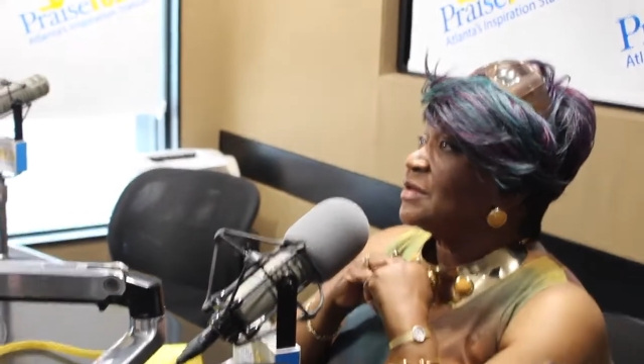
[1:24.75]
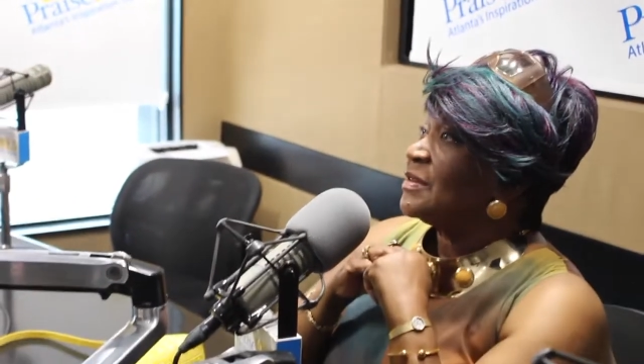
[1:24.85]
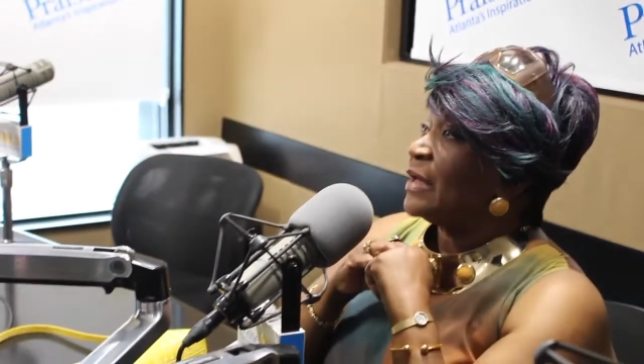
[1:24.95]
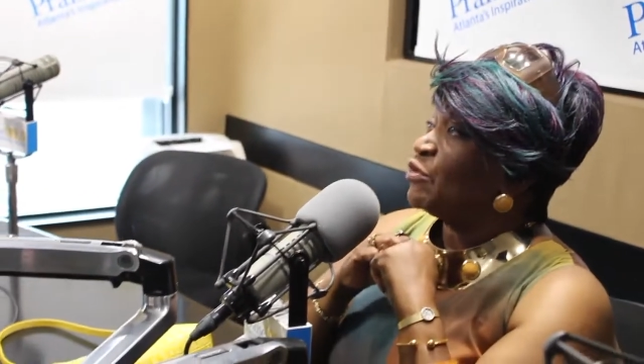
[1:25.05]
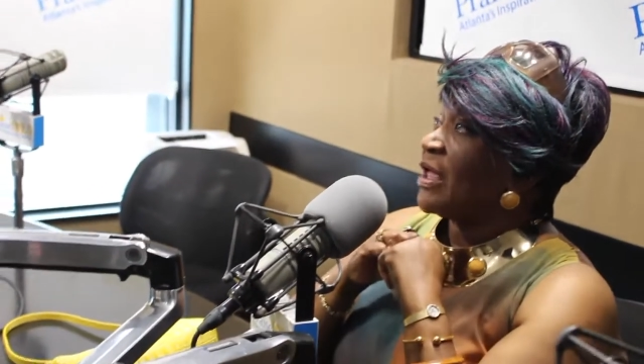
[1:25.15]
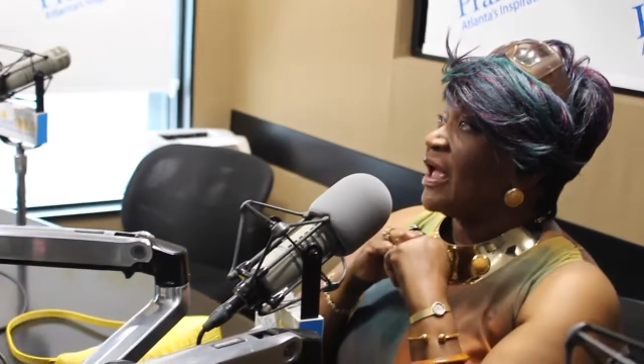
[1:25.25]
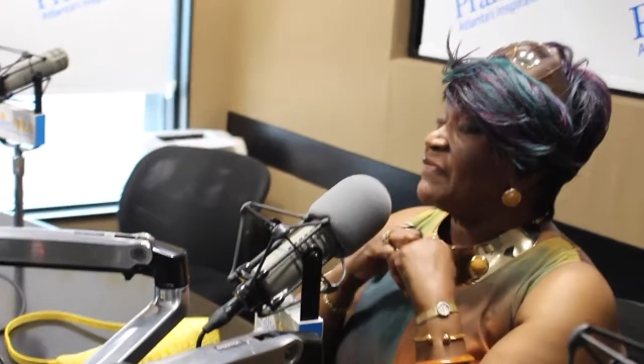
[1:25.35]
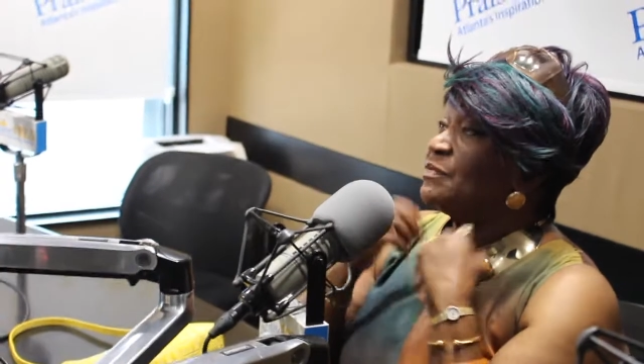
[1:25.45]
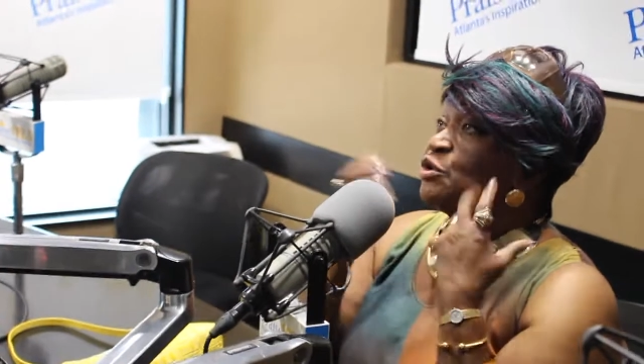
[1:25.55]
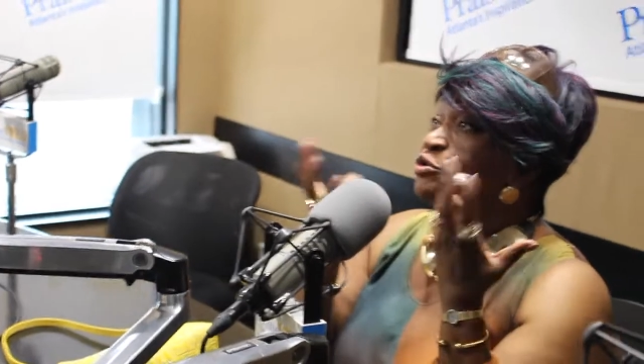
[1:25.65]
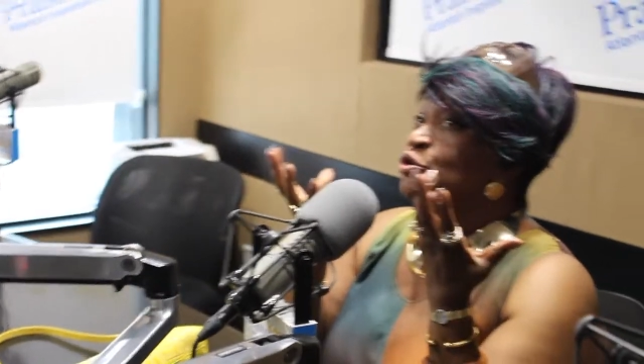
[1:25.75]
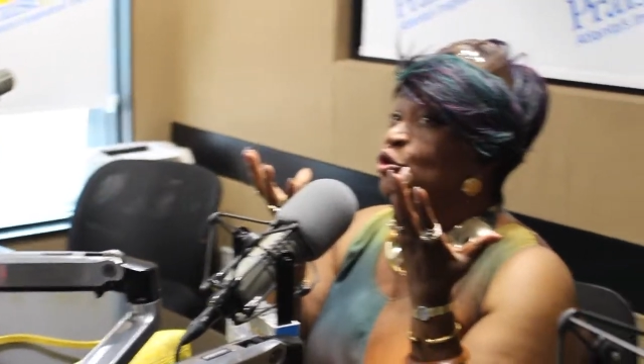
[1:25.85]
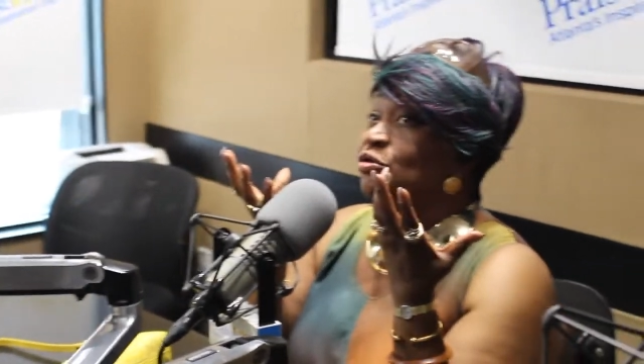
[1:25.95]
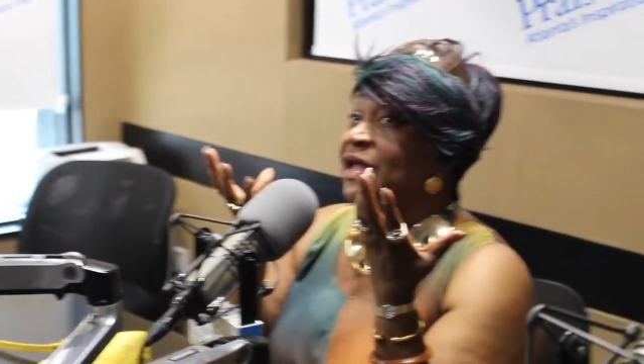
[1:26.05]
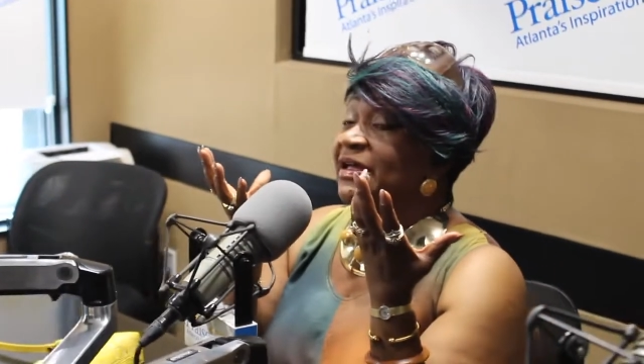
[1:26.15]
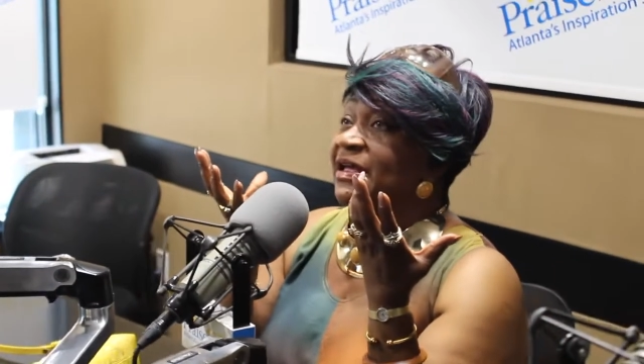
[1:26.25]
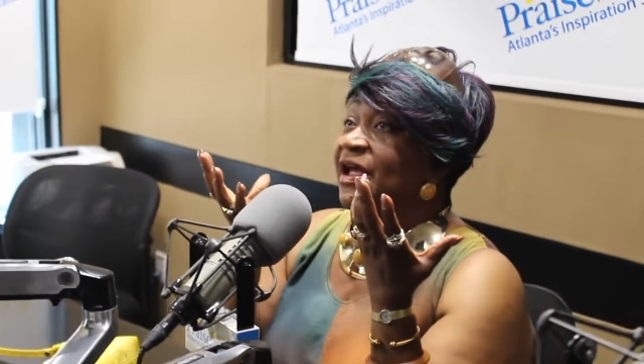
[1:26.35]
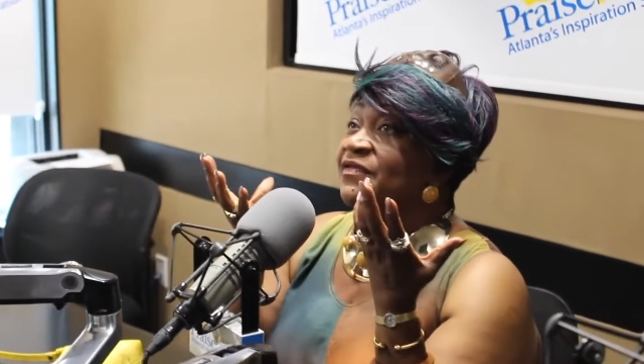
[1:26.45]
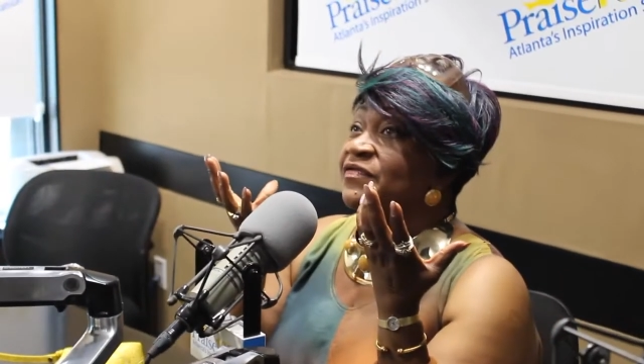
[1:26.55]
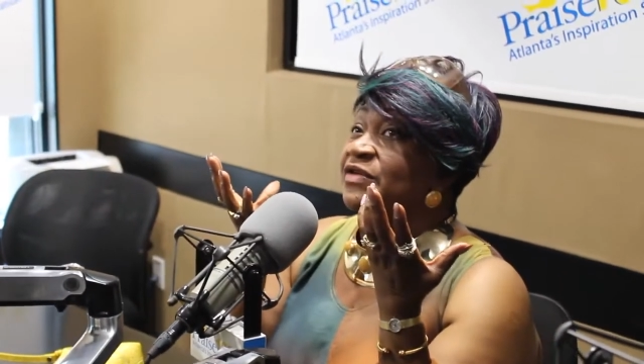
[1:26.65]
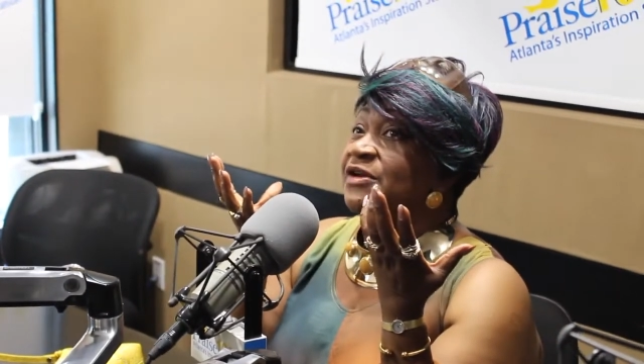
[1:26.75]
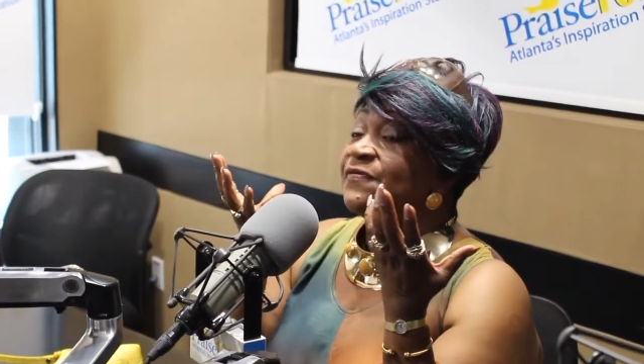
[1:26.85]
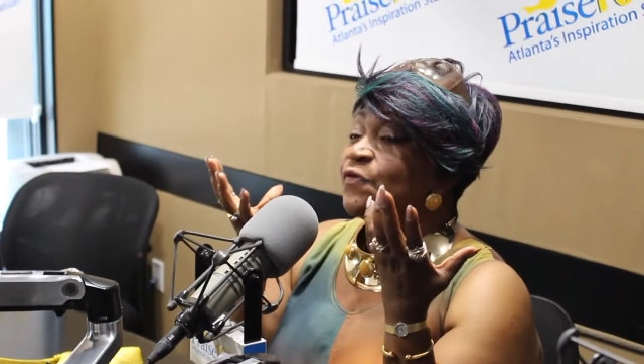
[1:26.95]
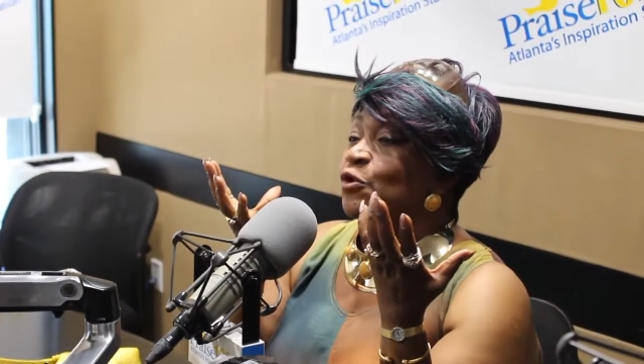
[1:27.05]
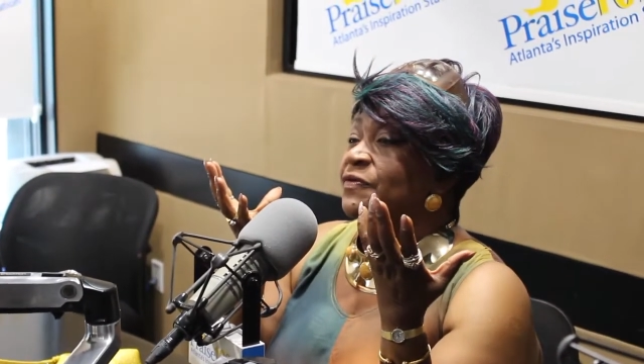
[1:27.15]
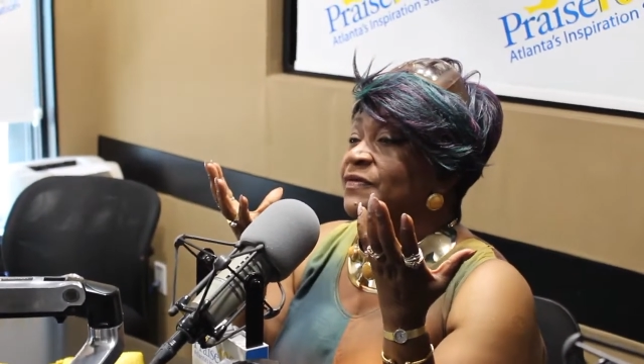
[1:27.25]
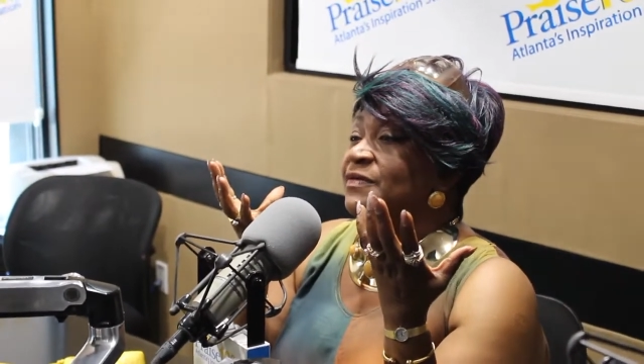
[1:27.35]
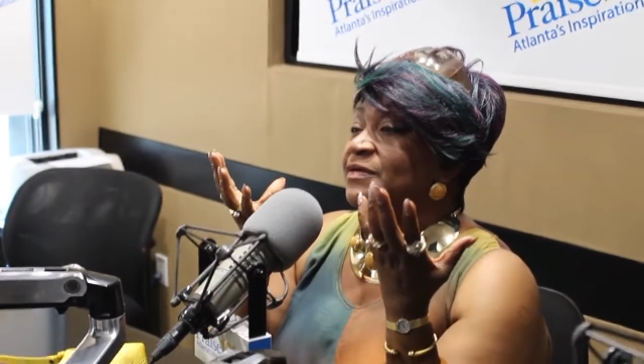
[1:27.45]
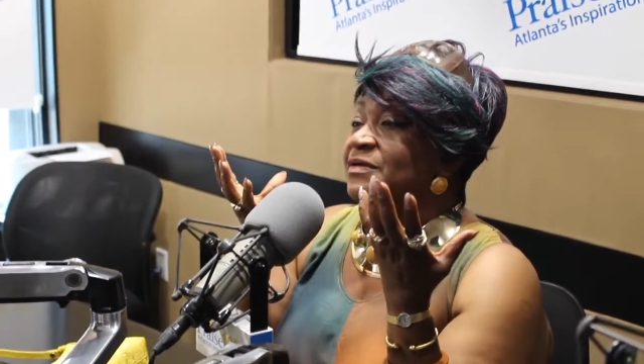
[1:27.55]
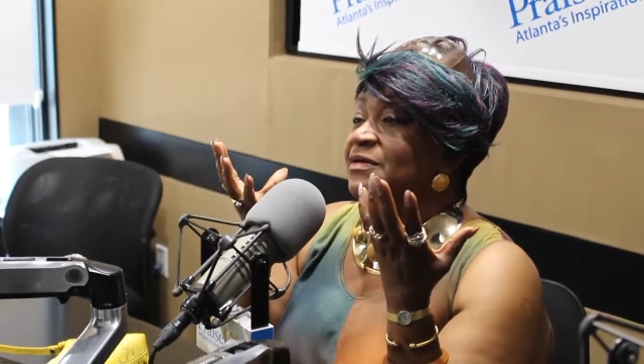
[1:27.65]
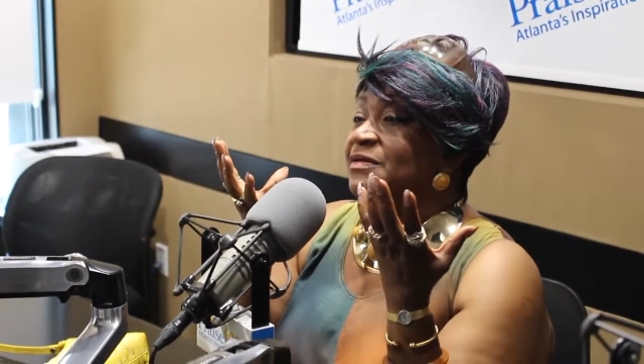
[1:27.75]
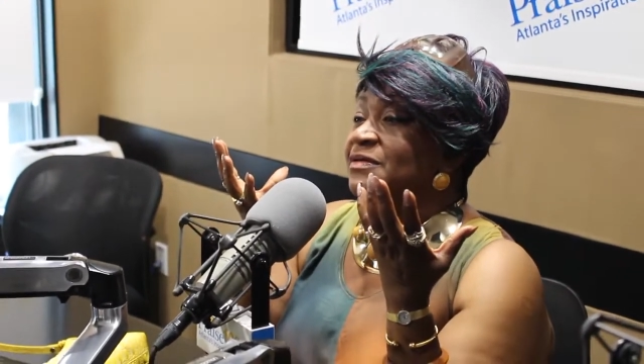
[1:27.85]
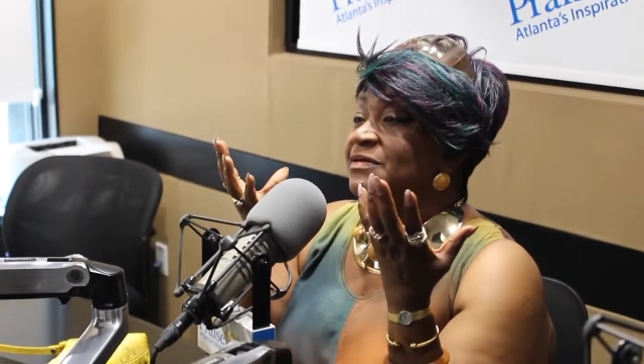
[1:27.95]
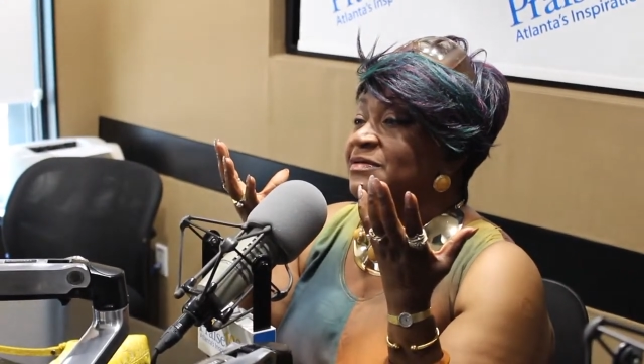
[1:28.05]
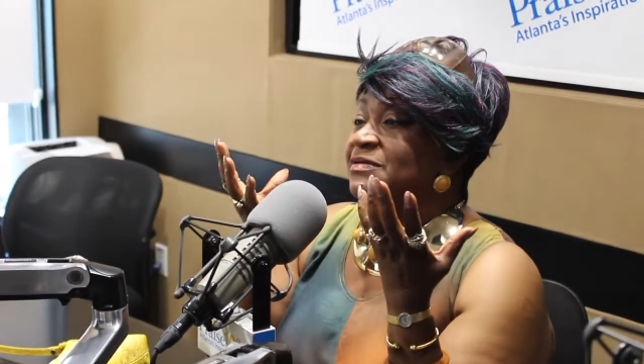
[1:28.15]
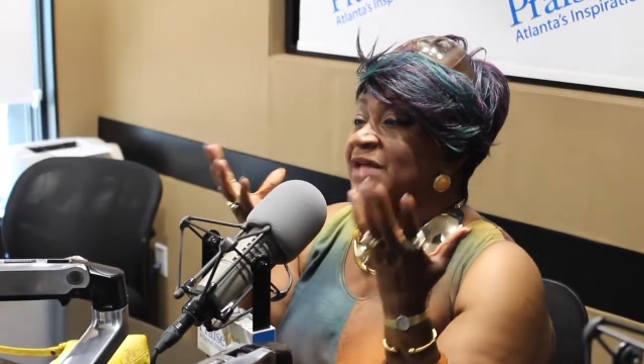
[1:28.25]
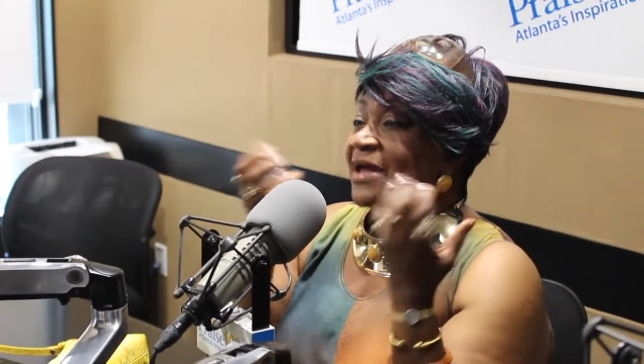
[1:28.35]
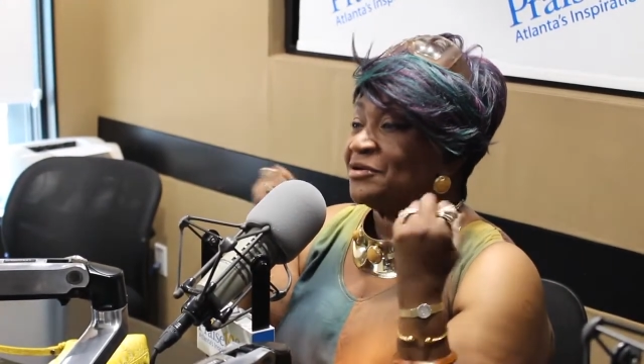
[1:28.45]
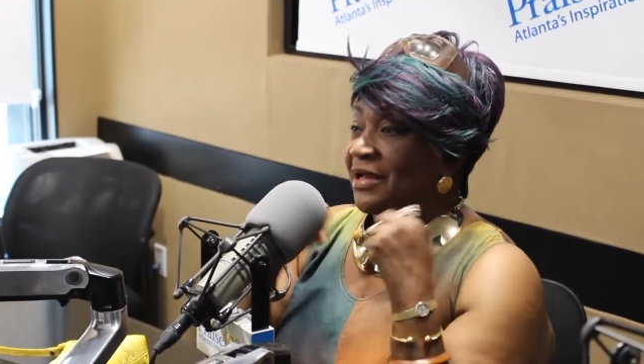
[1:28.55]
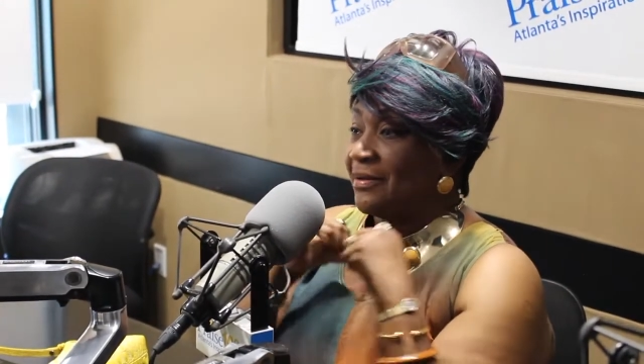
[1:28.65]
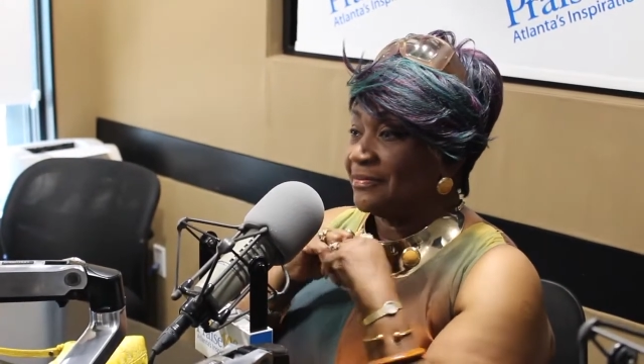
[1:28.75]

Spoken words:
they would have a musical like every fourth Saturday.